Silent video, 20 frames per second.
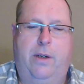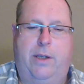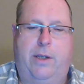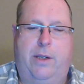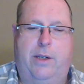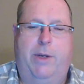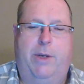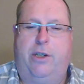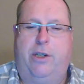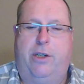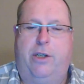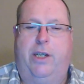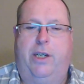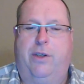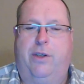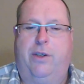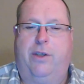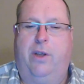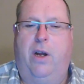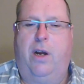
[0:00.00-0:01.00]
especially
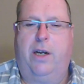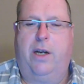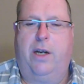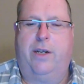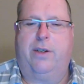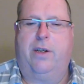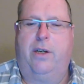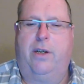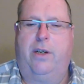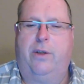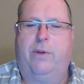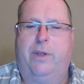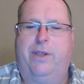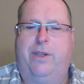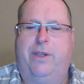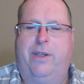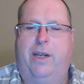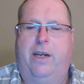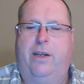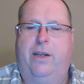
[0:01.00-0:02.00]
as long as
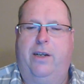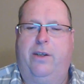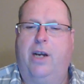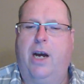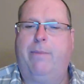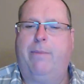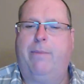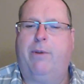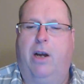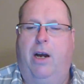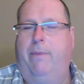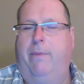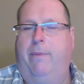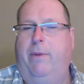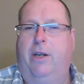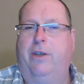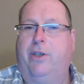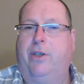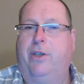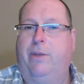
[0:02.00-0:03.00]
countries that adopt
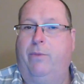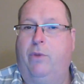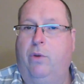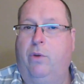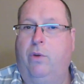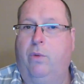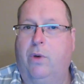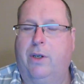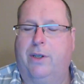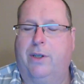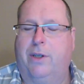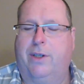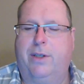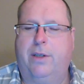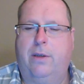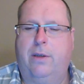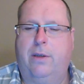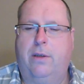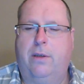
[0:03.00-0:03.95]
communism do worse.